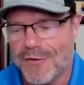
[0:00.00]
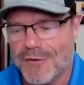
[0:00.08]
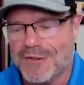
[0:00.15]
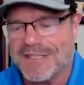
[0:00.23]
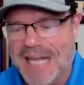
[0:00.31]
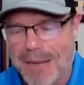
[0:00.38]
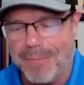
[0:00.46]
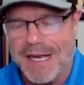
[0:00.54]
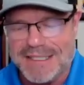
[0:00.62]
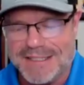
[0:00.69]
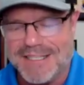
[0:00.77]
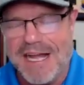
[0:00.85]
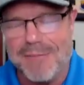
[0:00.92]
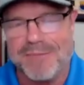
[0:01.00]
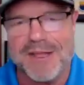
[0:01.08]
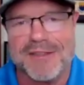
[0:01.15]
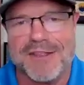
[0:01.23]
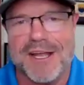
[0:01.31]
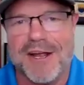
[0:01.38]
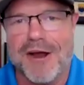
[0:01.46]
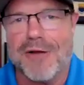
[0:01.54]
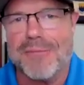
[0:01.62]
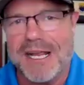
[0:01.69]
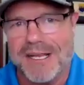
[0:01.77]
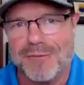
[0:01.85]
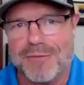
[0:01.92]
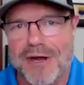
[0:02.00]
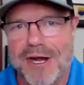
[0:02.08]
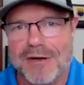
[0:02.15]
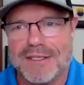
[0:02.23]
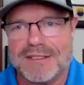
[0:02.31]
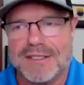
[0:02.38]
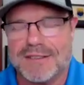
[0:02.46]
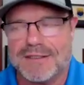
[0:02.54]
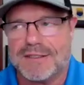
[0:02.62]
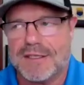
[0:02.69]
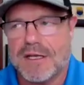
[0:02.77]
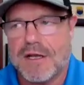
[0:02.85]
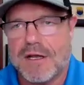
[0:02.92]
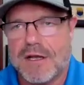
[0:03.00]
step by step that they are making progress. Because